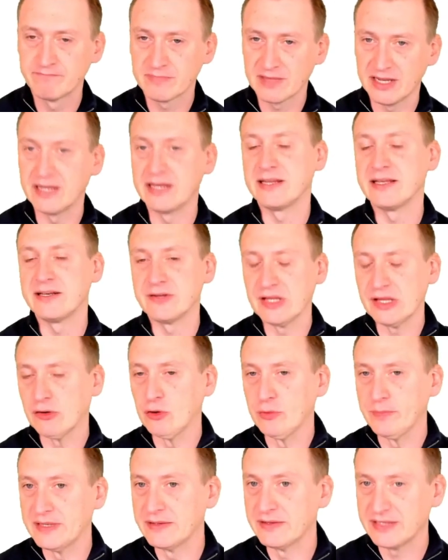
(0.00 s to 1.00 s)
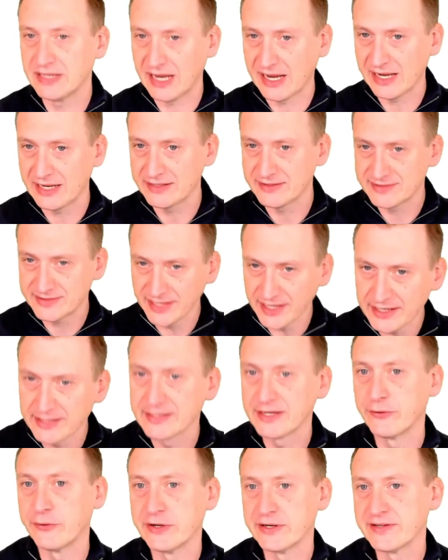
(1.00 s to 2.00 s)
And it could be a
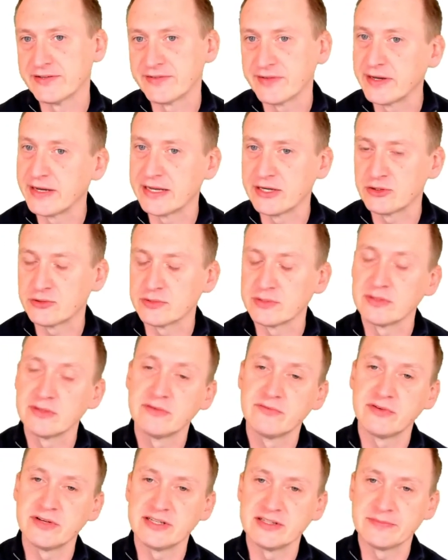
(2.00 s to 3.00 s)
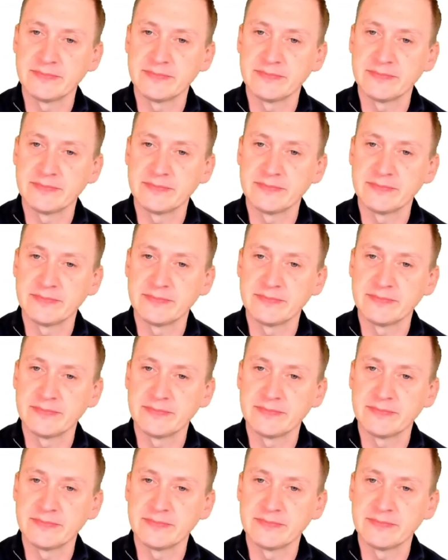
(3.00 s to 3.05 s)
secondary destination for these